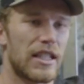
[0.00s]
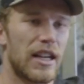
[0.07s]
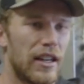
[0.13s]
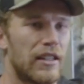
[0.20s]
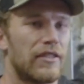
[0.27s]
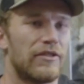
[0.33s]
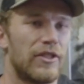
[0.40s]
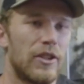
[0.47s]

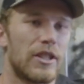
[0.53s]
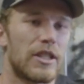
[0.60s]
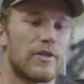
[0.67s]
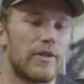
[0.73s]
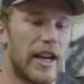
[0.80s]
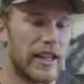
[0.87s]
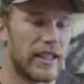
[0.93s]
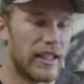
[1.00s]
hunk of
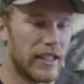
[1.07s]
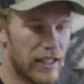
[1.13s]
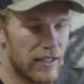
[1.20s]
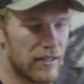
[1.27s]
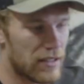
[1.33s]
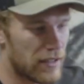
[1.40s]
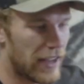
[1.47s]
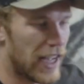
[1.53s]
Volkswagen that
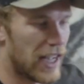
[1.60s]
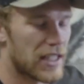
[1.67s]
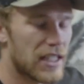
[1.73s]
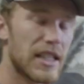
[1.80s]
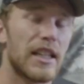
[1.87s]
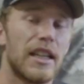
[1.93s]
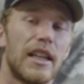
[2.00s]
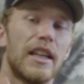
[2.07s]
goes
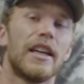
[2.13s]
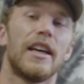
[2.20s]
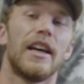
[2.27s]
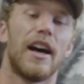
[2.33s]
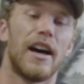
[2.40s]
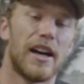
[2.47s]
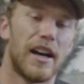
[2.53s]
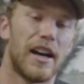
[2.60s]
fast.
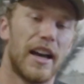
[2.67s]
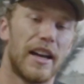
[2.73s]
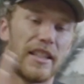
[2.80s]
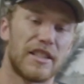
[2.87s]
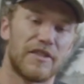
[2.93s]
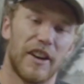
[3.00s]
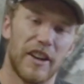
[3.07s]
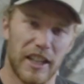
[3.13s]
Uh, and
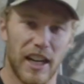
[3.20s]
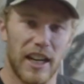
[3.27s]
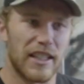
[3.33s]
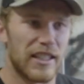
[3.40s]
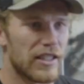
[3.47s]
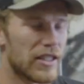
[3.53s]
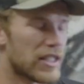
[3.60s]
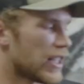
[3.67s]
he's very kind
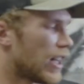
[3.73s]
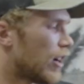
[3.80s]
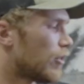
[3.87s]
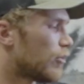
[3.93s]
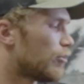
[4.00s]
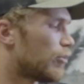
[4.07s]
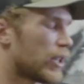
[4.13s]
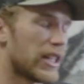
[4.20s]
to do
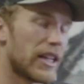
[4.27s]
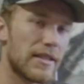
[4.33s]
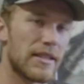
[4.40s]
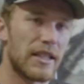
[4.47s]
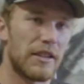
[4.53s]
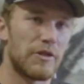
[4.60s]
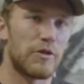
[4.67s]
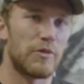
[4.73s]
so, but he
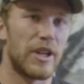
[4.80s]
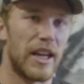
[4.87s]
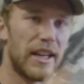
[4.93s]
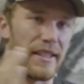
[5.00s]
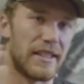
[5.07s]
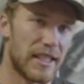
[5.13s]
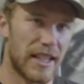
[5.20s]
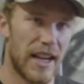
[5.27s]
also gives me a
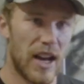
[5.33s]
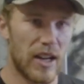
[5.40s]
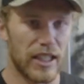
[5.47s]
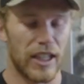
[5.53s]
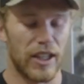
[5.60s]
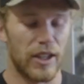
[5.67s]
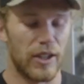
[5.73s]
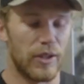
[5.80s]
discount
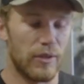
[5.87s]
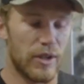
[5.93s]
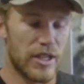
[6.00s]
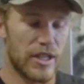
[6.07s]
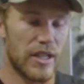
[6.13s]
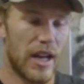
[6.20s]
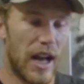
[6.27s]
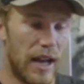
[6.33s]
code,
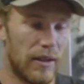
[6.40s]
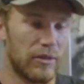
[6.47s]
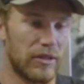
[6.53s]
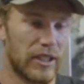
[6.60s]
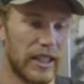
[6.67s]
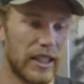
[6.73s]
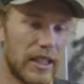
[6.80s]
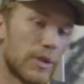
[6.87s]
which I will
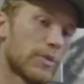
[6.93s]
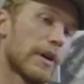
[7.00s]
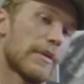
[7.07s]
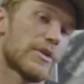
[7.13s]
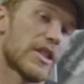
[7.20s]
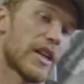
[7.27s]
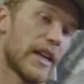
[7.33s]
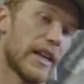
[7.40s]
link his
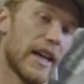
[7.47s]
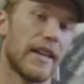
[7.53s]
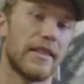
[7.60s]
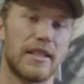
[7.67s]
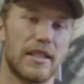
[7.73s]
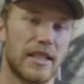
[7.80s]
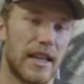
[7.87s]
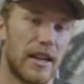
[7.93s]
website and the
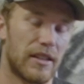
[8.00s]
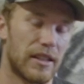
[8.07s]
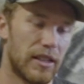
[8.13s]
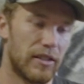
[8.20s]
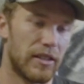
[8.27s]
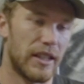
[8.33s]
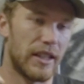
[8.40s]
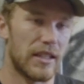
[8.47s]
discount
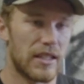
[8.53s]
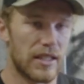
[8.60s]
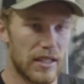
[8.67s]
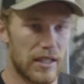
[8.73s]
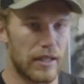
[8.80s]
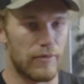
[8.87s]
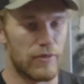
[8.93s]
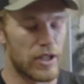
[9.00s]
code in this
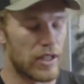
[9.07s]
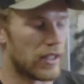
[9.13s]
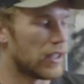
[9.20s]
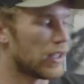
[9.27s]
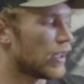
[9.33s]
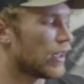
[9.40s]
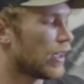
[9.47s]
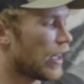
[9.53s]
description
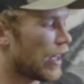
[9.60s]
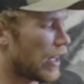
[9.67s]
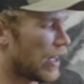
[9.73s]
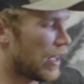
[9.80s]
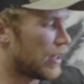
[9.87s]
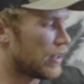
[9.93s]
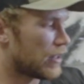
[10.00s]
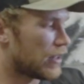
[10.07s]

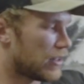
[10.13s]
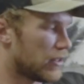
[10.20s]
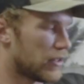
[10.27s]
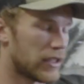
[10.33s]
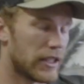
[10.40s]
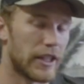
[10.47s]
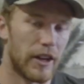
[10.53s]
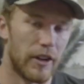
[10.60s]
and you
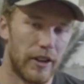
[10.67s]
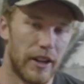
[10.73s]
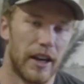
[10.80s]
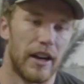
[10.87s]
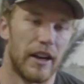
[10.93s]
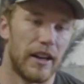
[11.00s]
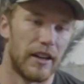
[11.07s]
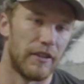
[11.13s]
can go
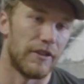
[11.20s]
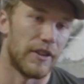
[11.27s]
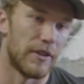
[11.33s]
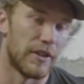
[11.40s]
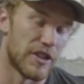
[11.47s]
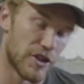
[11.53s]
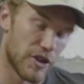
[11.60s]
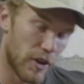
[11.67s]
there and if you
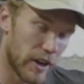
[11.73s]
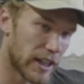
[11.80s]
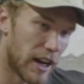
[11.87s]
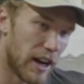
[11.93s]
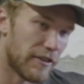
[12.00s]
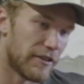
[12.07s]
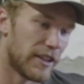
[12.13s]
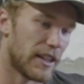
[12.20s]
enjoy
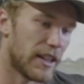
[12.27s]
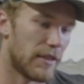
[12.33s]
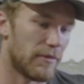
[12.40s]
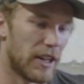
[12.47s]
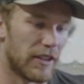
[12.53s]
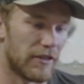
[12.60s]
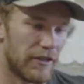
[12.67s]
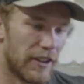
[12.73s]
coffee they
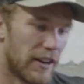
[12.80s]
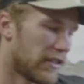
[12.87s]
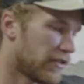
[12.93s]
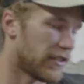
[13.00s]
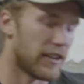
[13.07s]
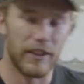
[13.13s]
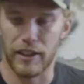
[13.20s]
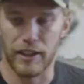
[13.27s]
make very
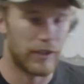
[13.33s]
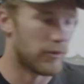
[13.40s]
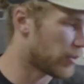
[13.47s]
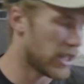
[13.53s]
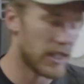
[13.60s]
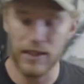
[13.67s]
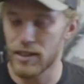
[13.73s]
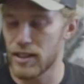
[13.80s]
very good
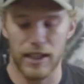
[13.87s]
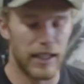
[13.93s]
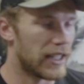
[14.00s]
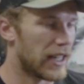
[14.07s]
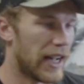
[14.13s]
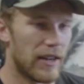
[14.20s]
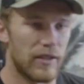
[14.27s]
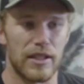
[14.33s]
beans
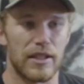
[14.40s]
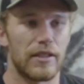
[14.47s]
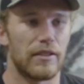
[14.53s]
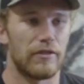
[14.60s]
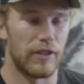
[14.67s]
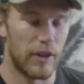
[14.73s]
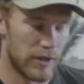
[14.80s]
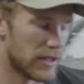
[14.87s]
in-house
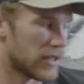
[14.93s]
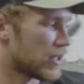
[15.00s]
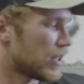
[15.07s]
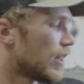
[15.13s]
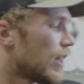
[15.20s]
roasts